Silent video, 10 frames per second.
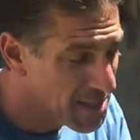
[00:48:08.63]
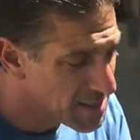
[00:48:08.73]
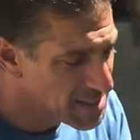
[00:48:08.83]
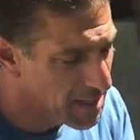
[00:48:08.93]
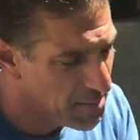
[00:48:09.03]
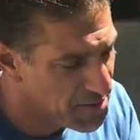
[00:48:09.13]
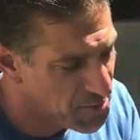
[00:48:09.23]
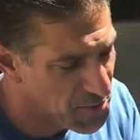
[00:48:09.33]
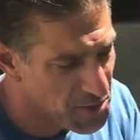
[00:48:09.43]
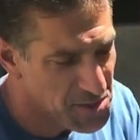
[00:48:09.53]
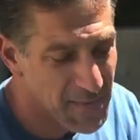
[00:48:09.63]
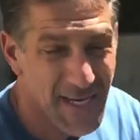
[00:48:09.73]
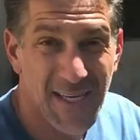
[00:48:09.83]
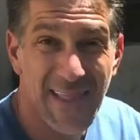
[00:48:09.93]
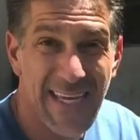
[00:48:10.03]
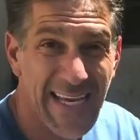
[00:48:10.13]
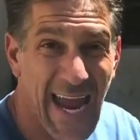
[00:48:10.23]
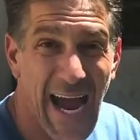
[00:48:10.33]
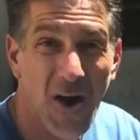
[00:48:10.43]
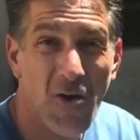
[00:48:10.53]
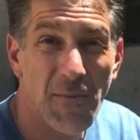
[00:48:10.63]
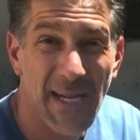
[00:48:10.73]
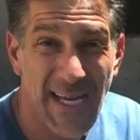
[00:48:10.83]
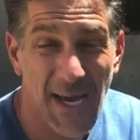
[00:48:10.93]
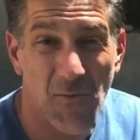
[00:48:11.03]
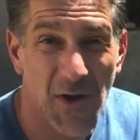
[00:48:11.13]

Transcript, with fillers: Some of the roots may leak out, but again,